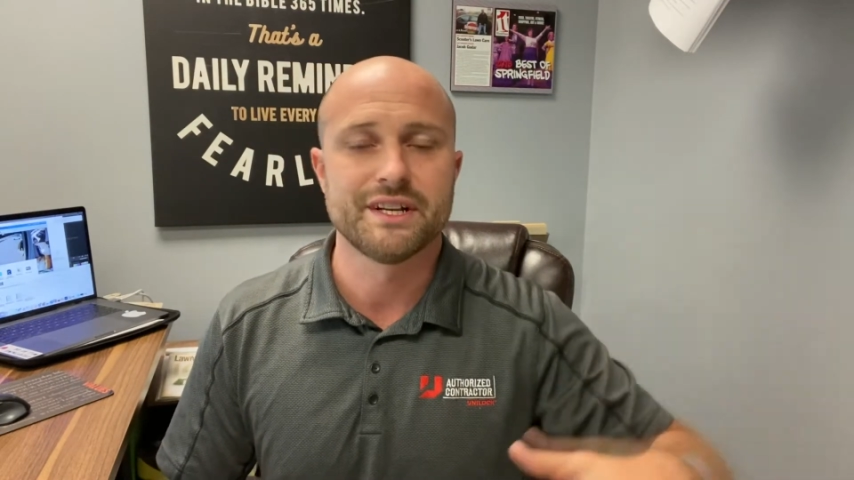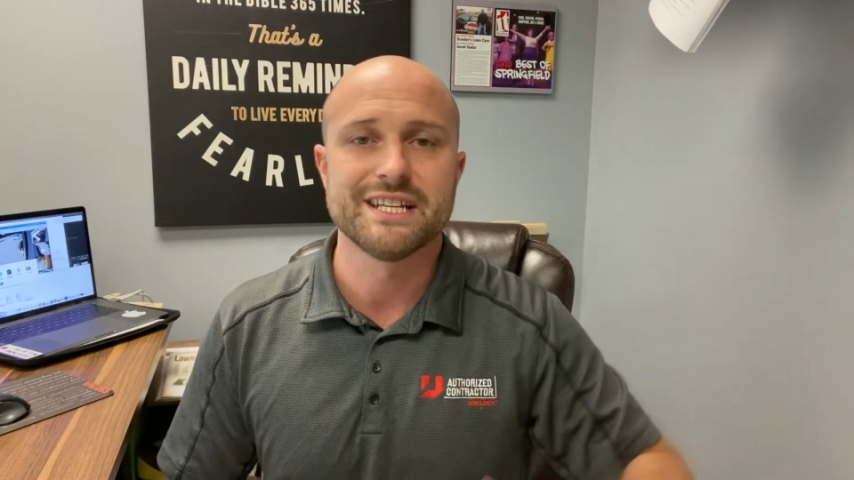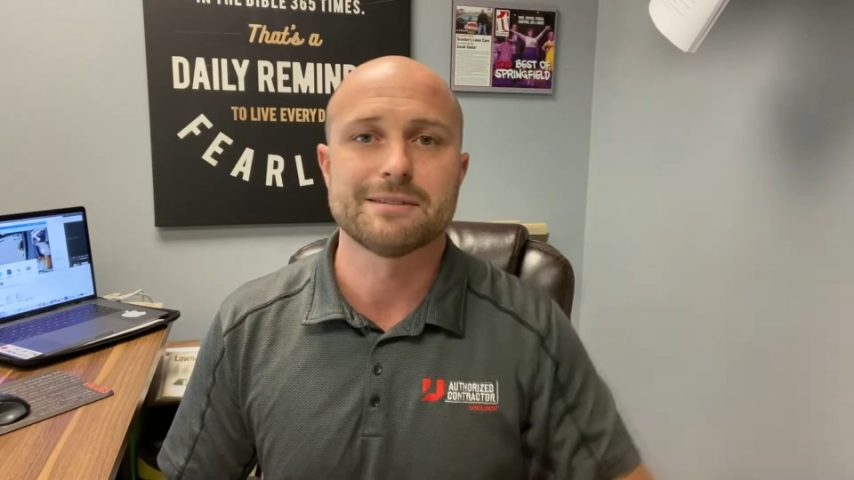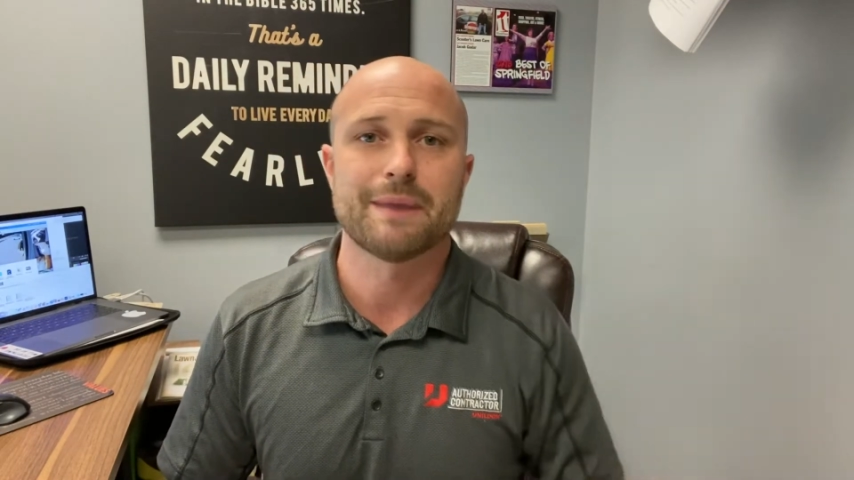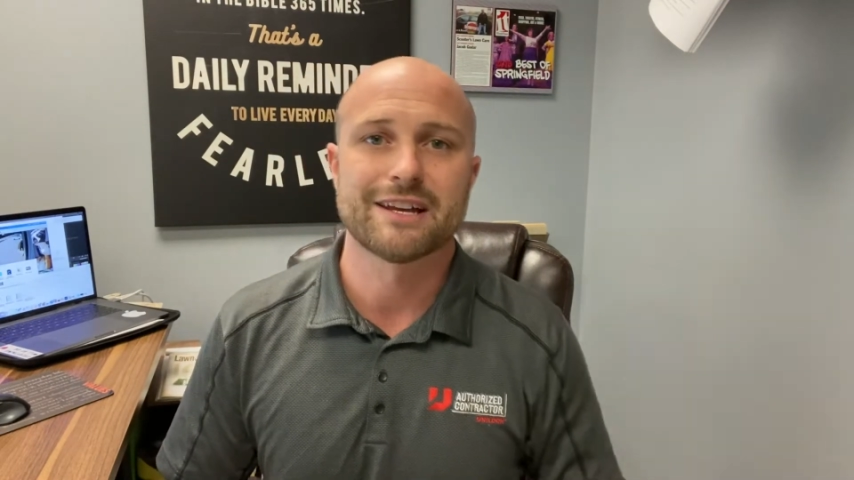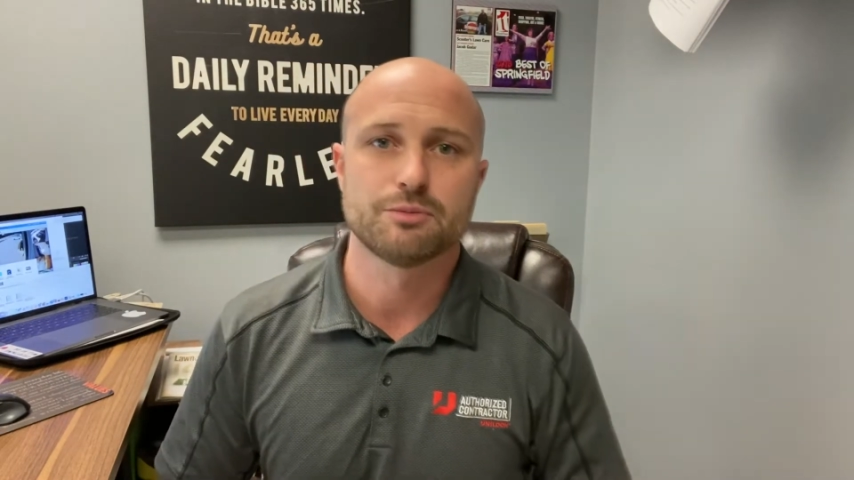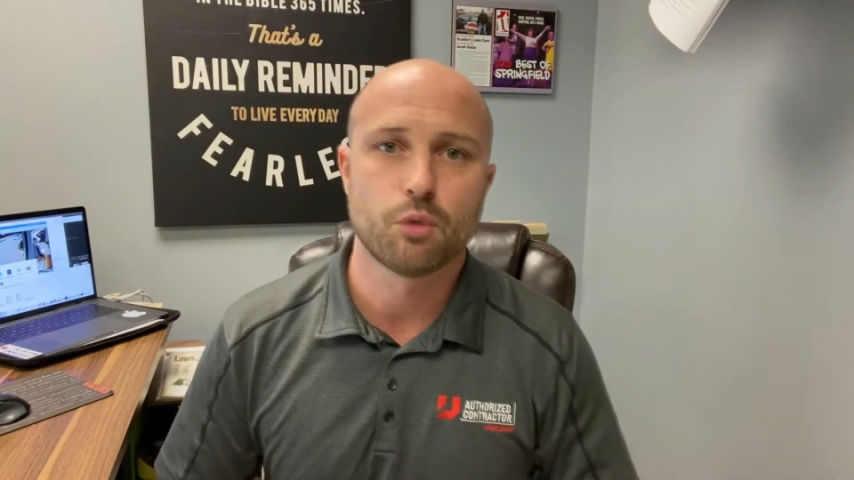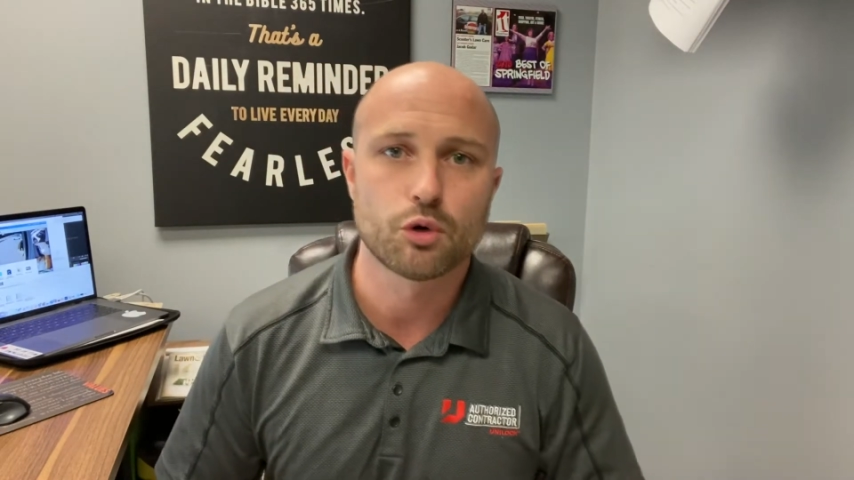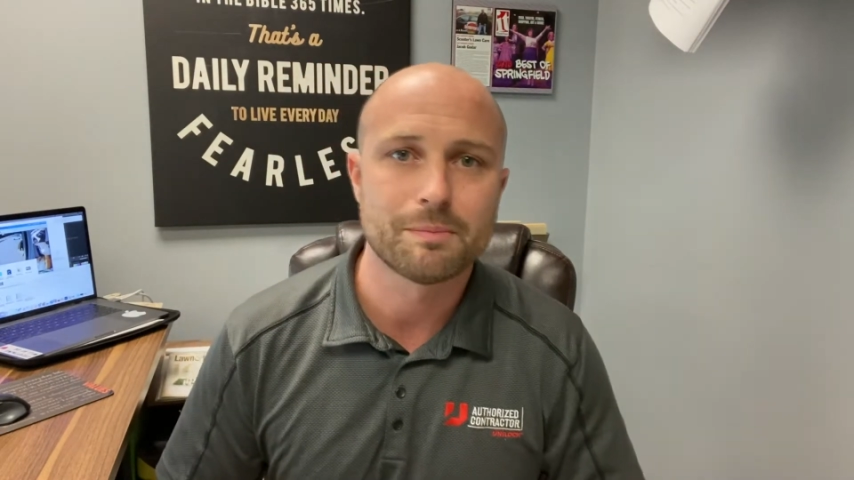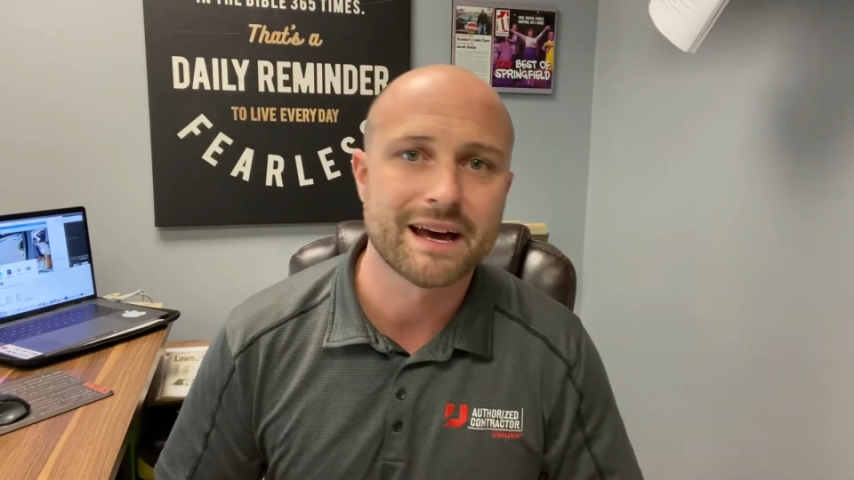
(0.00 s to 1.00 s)
dispatch
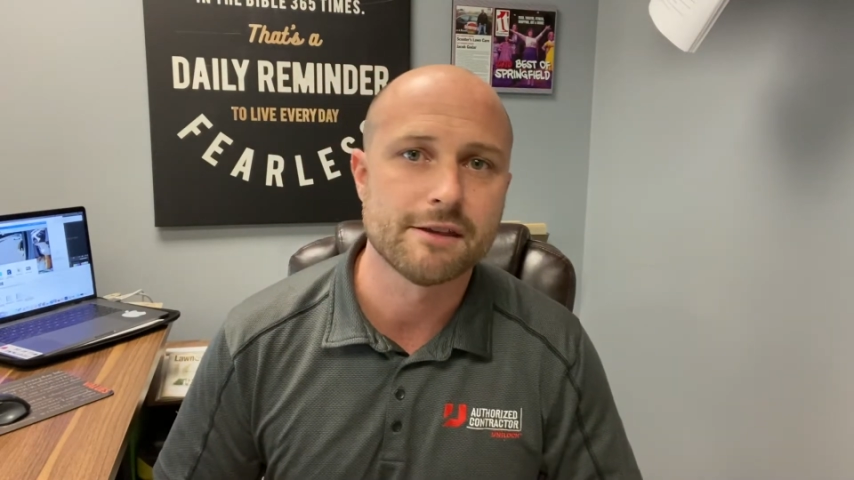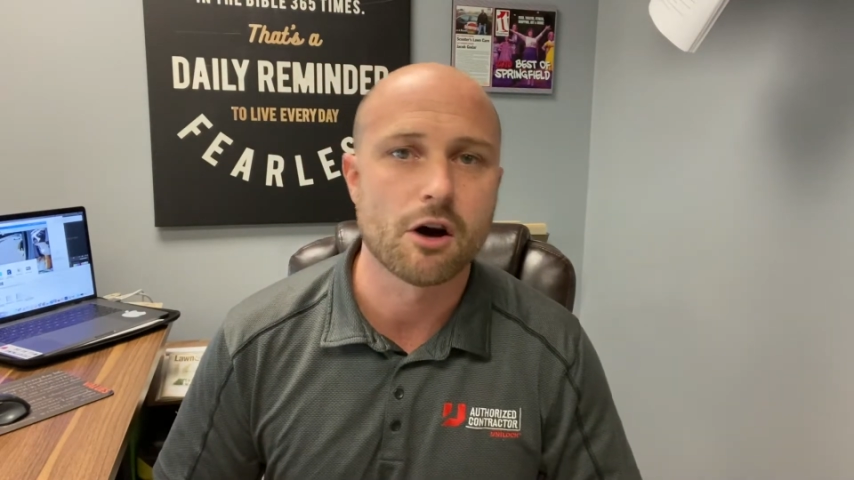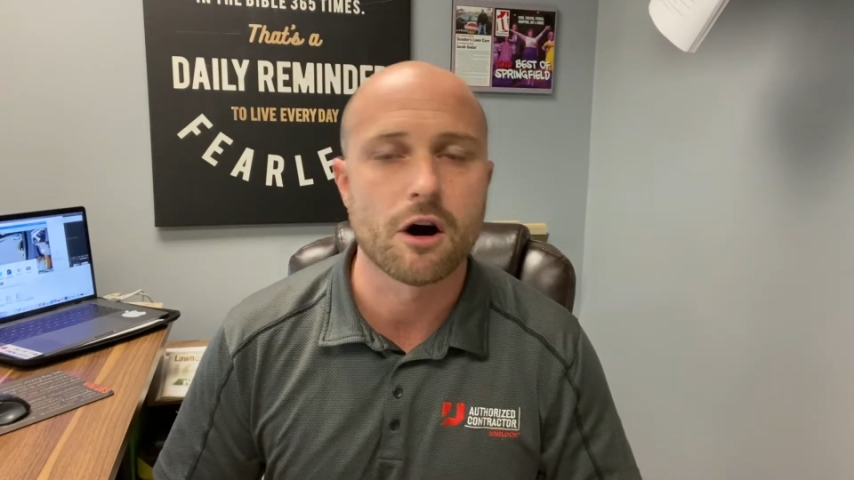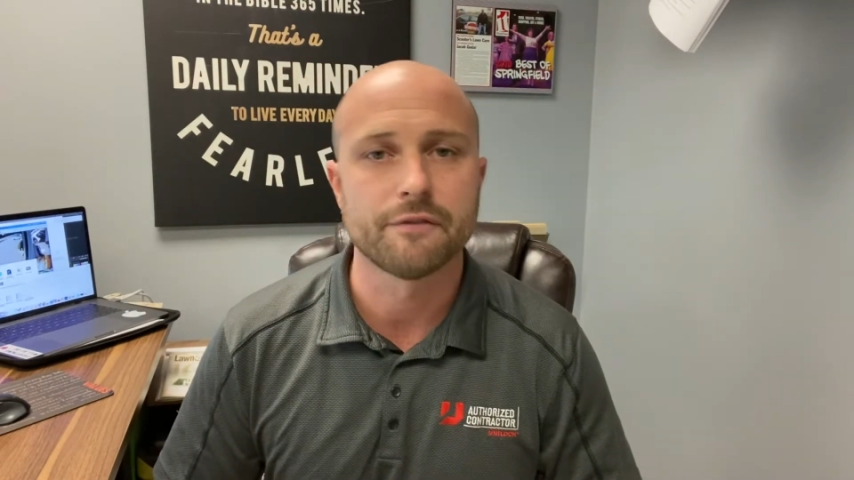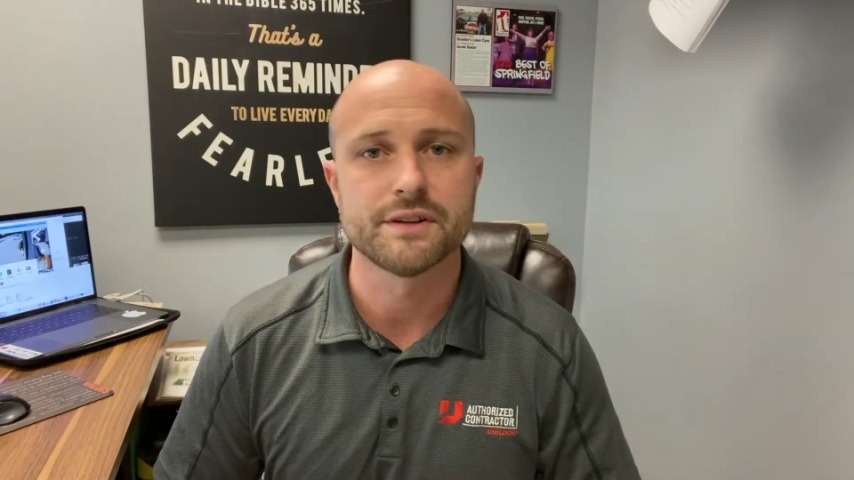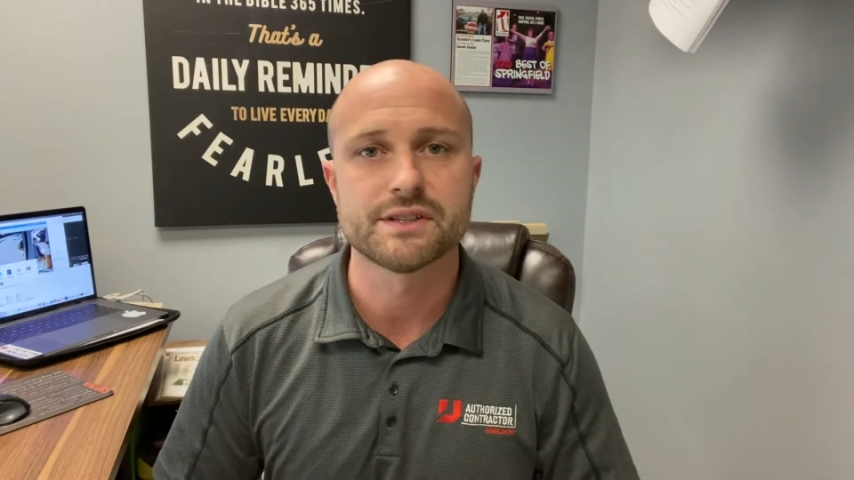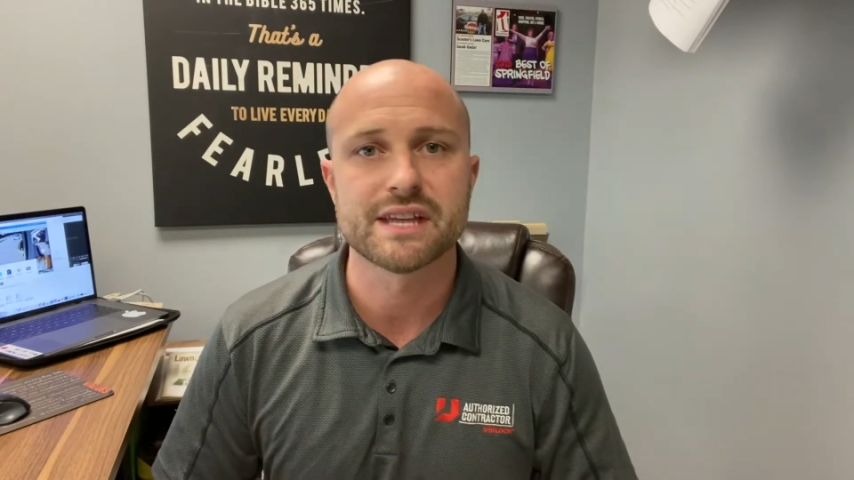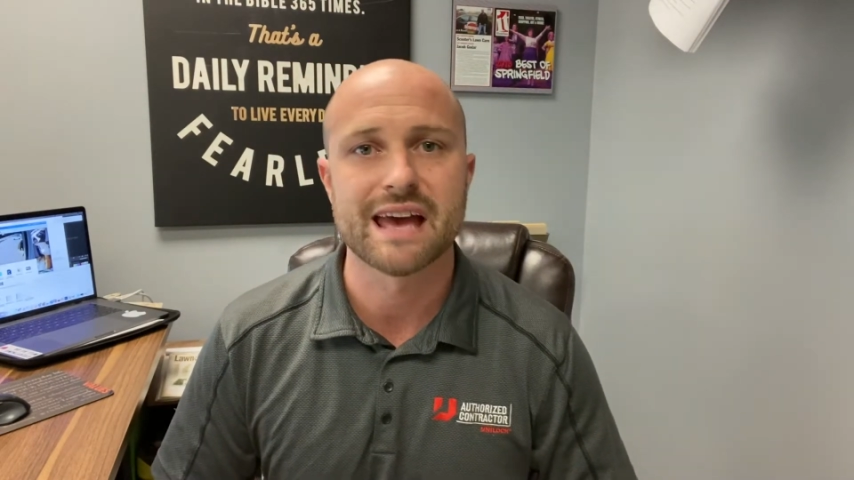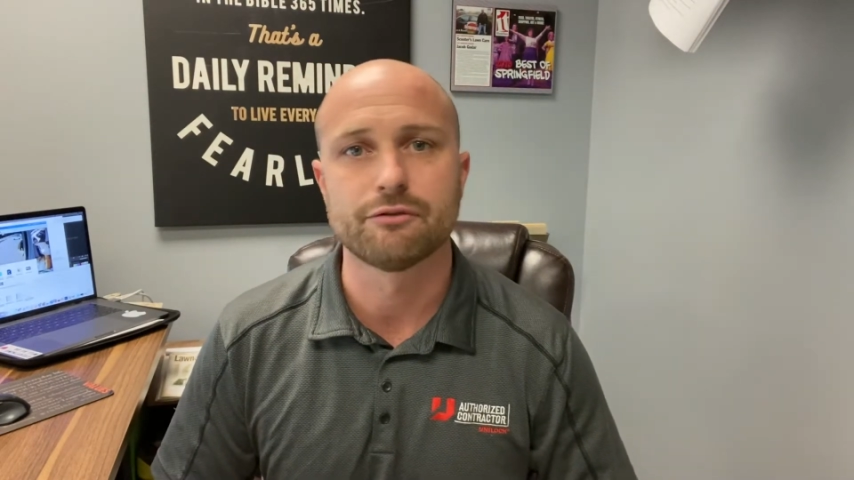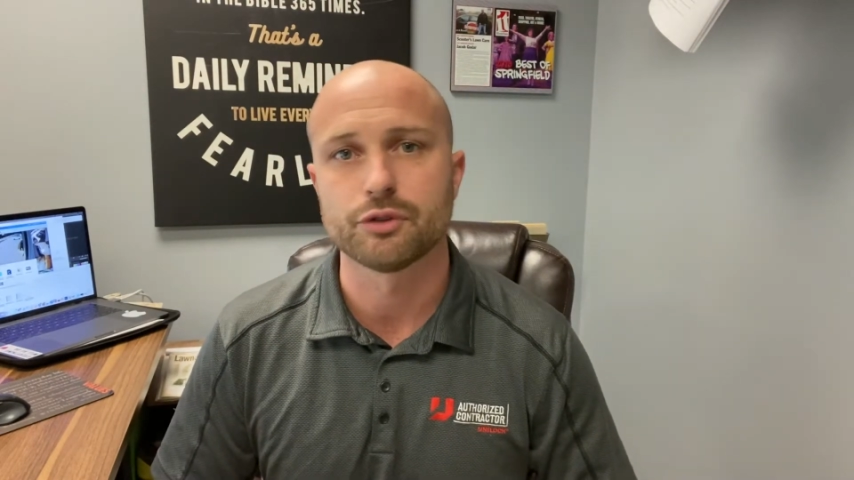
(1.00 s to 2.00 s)
board by the
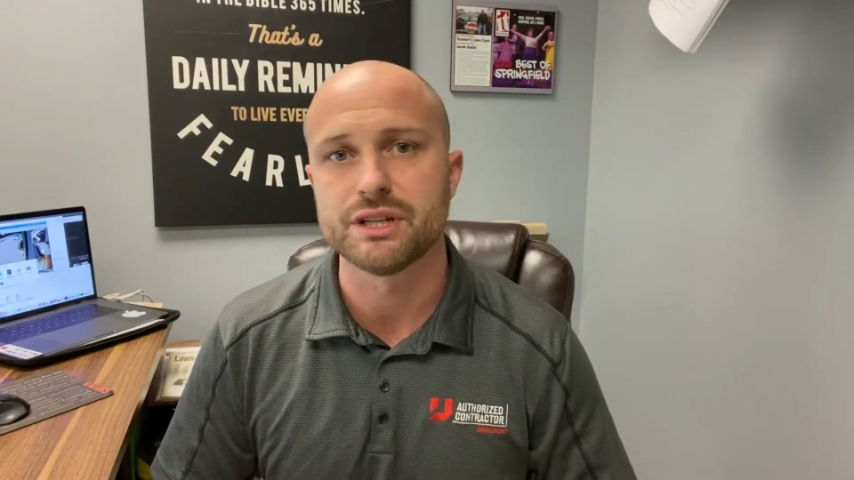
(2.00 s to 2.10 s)
office every